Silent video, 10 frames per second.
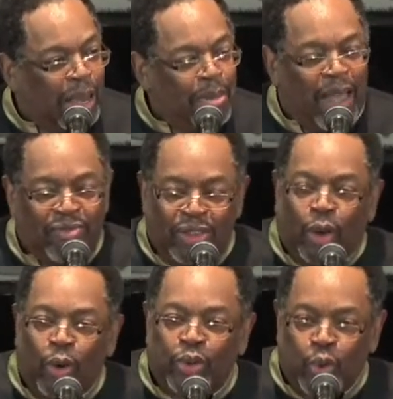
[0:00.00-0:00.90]
amen,
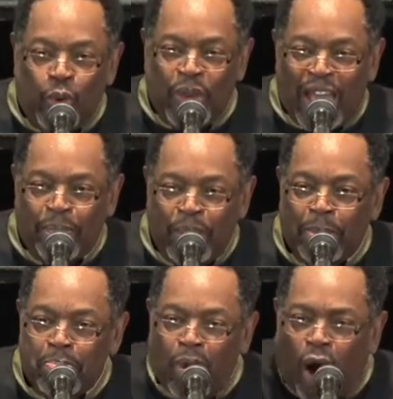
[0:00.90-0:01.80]
those who have
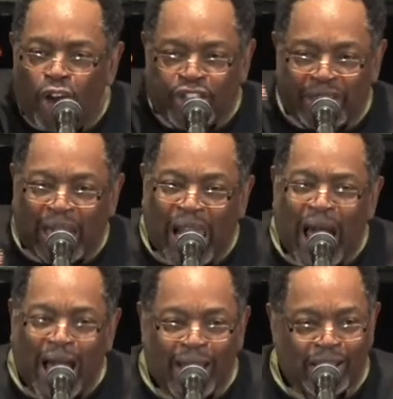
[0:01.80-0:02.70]
been
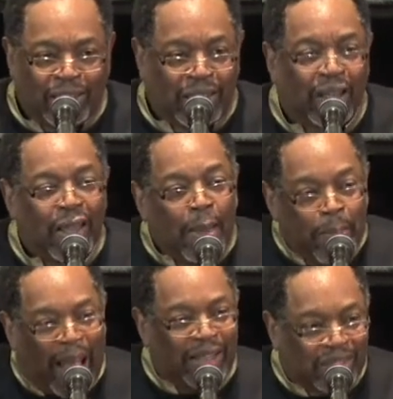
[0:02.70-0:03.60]
marginalized
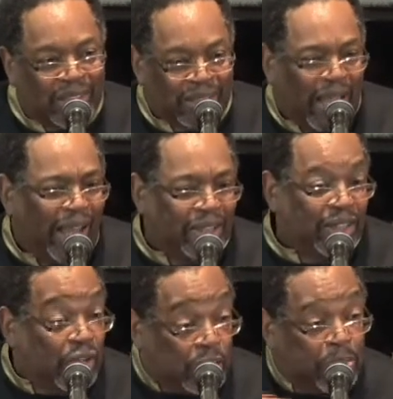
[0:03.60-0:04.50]
by
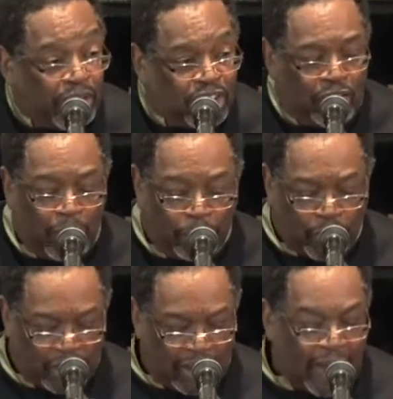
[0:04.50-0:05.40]
society. There's much in the
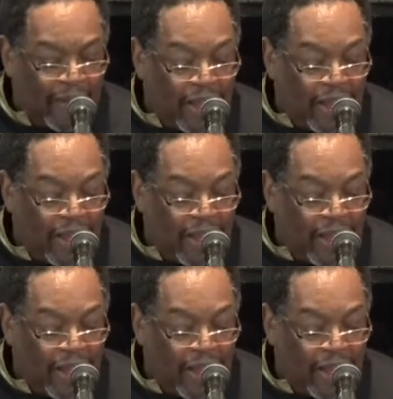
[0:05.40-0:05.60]
book,